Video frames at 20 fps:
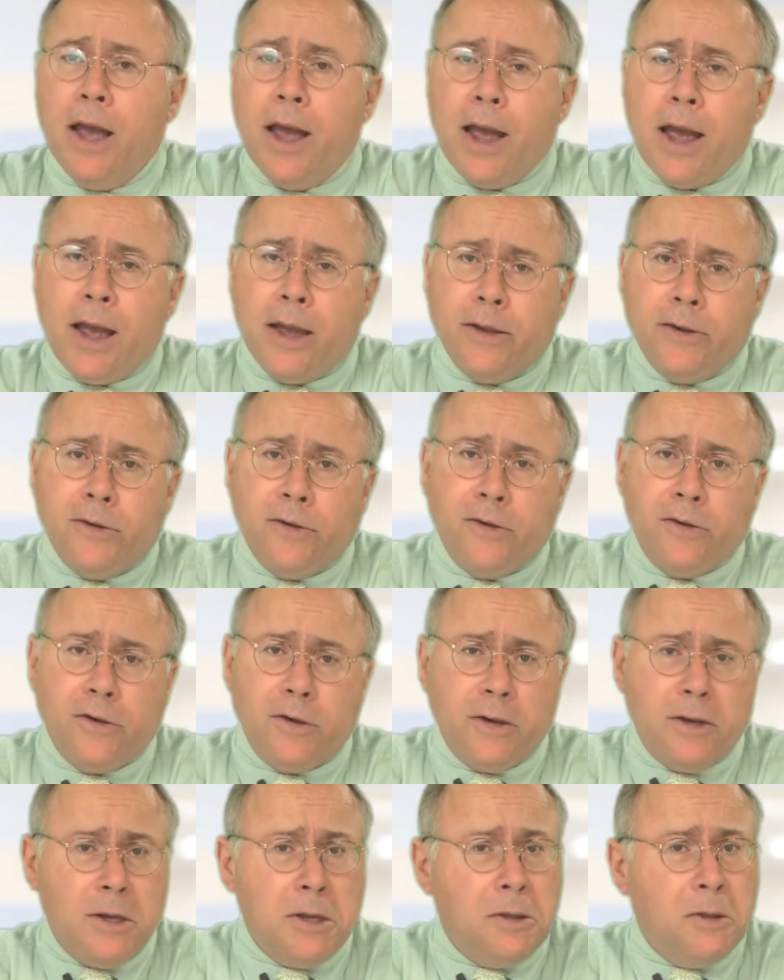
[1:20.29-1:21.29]

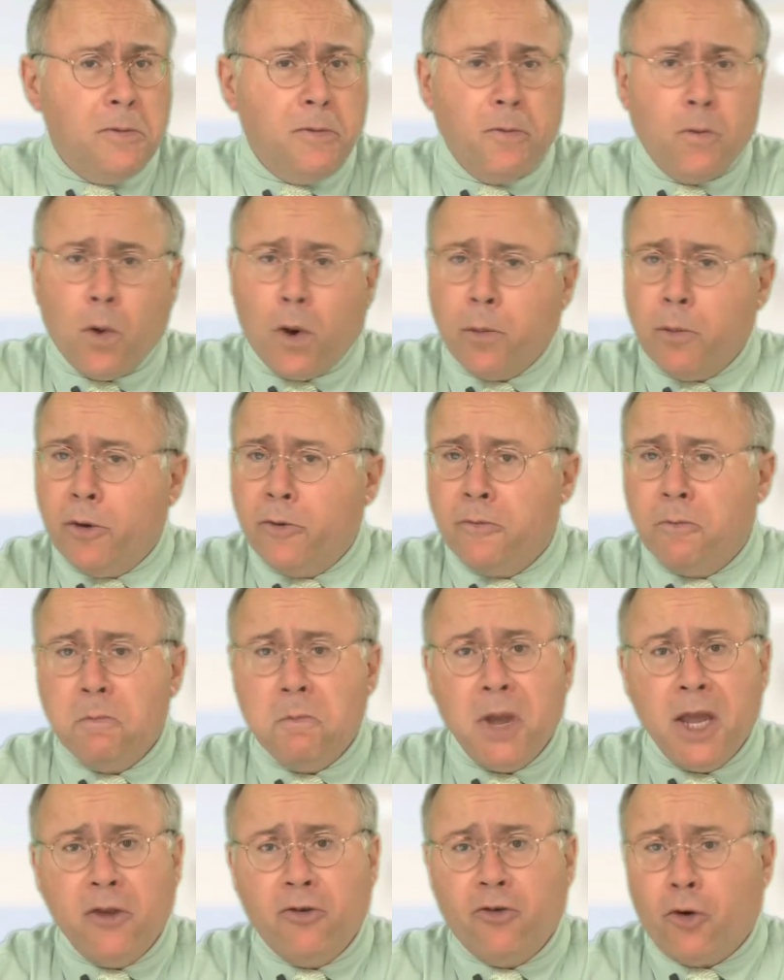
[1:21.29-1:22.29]
as in the form of
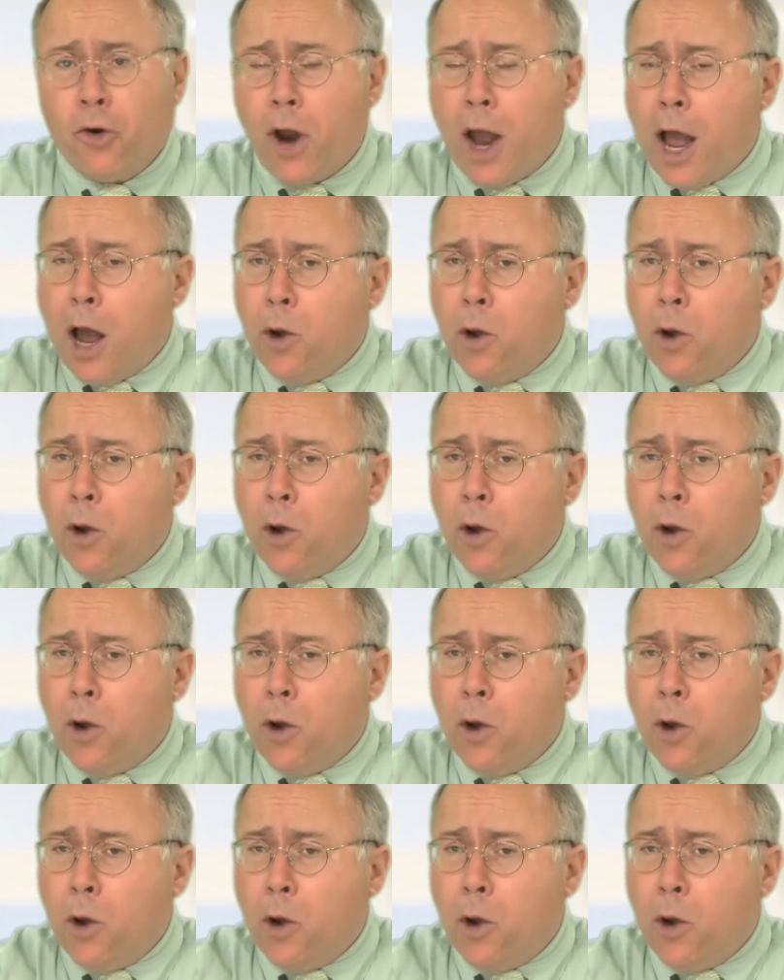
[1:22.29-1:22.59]
major